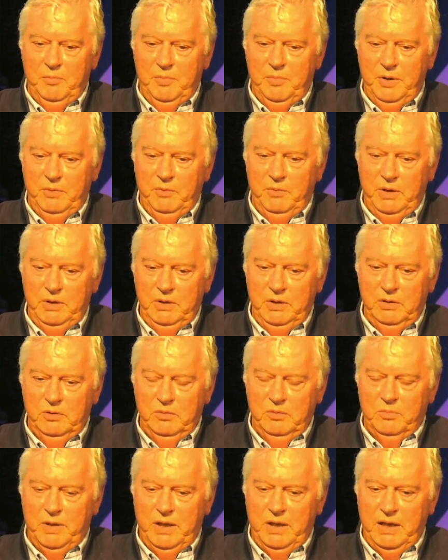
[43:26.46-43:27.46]
But when you
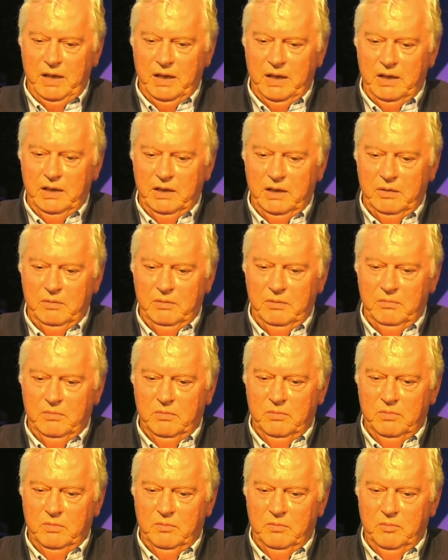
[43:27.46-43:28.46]
look back, you know,
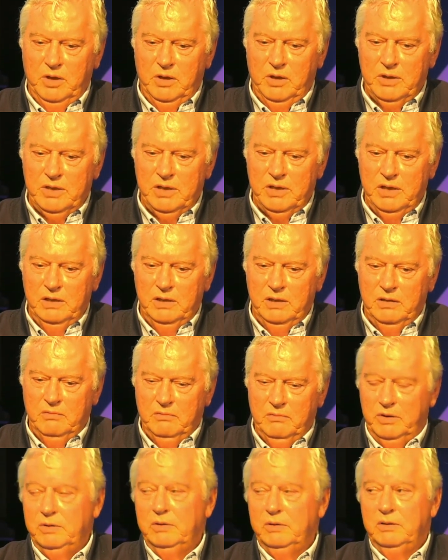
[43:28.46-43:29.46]
Martin,
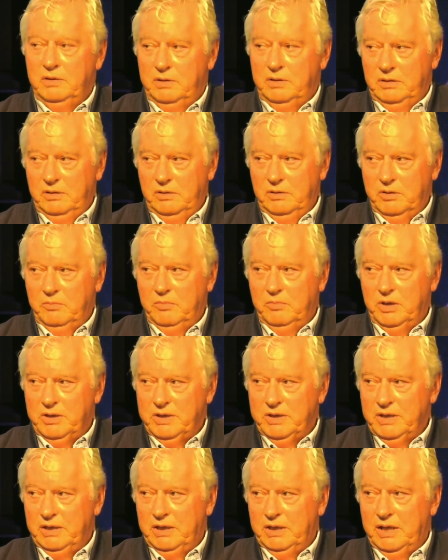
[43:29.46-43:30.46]
look at
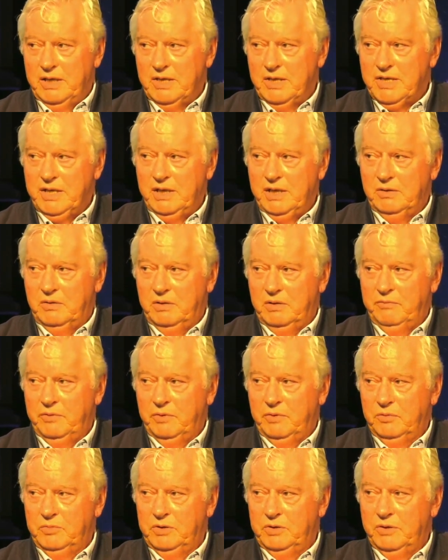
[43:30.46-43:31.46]
Martin against Senna in
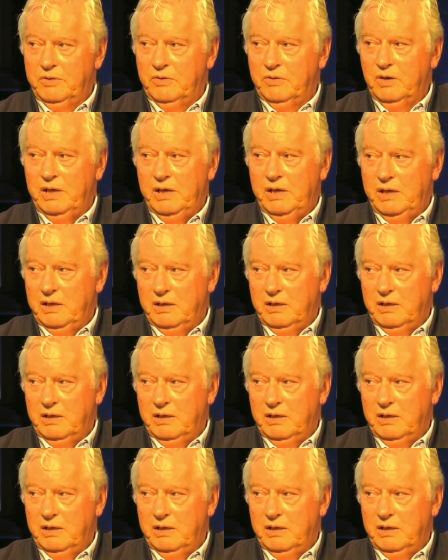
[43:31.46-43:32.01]
Formula 3.